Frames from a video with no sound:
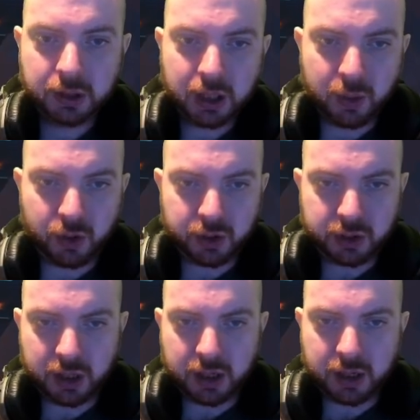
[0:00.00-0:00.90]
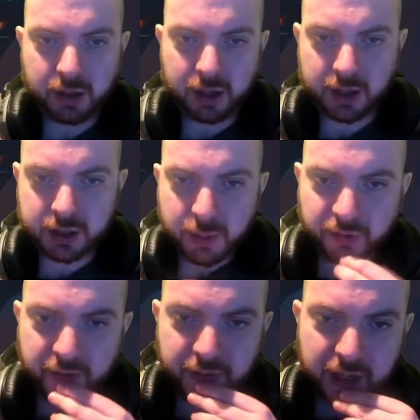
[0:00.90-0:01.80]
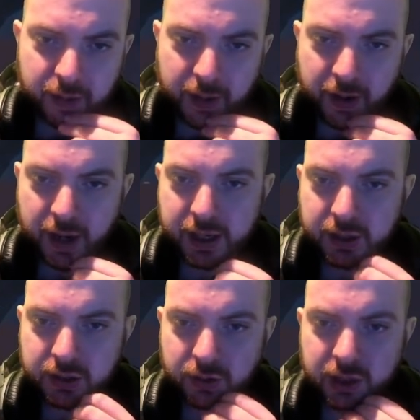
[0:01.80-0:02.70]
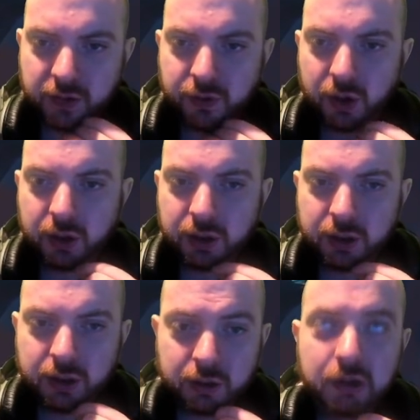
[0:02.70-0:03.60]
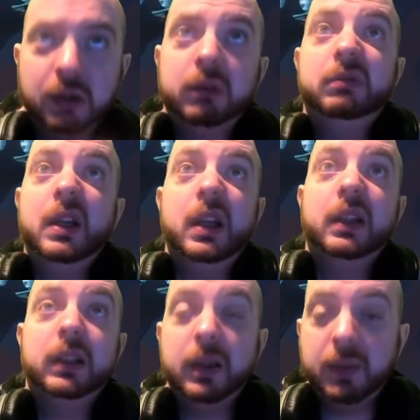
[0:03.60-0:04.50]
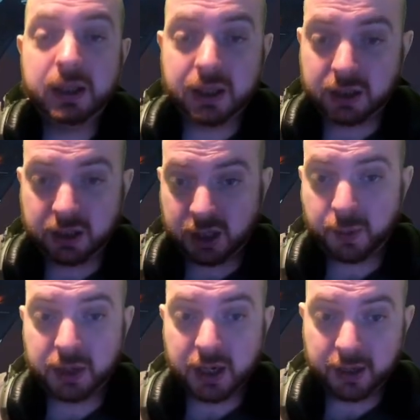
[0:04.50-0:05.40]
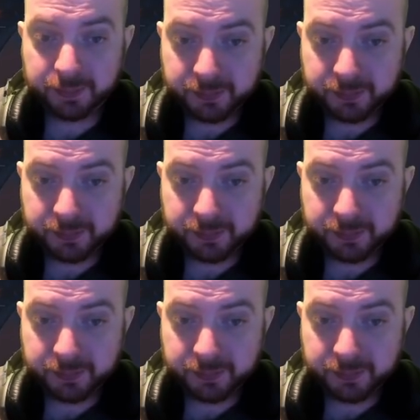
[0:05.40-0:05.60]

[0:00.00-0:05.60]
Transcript: I watched the last Number video about aliens on the show floor. Nah, I mean, it's just ships, isn't it?